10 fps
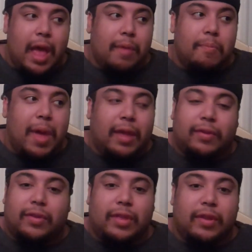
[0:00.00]

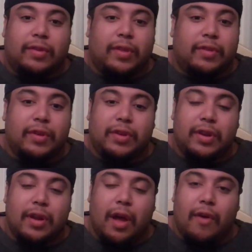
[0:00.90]
makes this
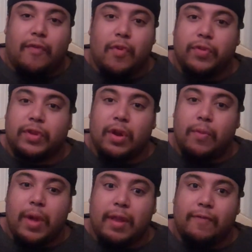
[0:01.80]
decision of who's going to
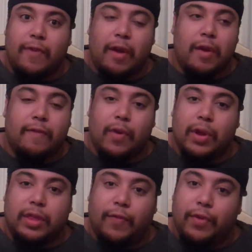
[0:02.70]
win very,
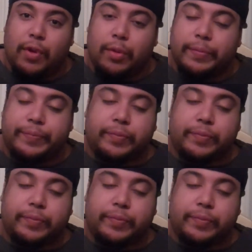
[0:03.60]
very difficult.